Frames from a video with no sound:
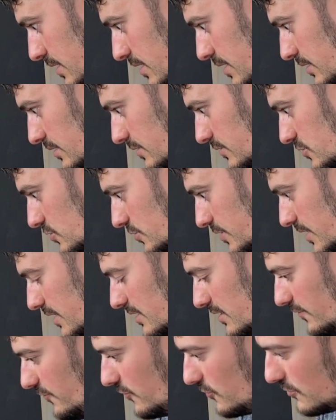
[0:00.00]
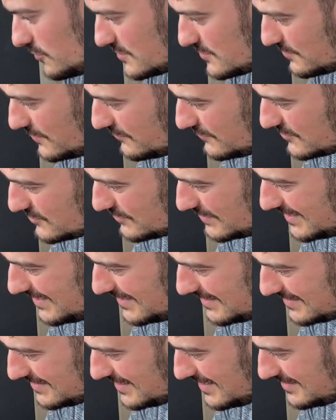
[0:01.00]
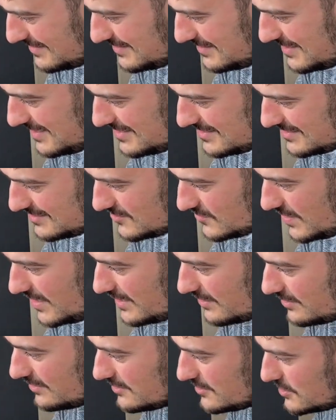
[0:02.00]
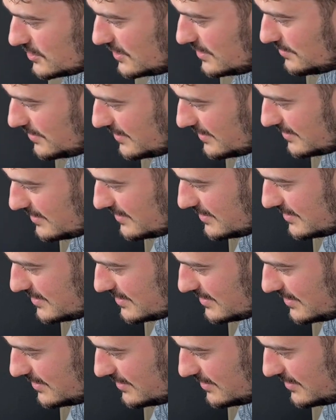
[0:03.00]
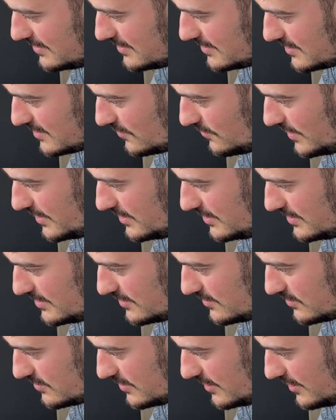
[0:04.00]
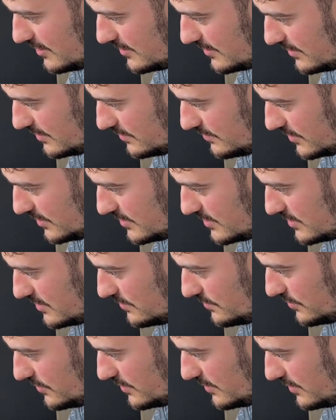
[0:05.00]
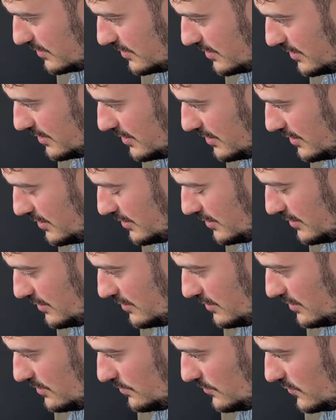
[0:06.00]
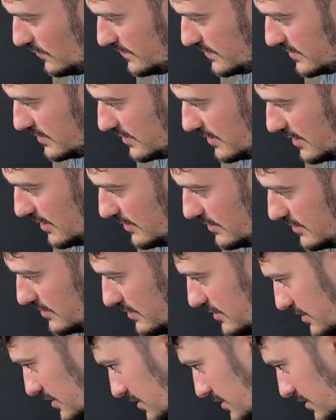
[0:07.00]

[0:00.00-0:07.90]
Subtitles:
the tree. And of course, with a tree like that has a triangular shape like this, it is quite easy to tie it in by simply on both sides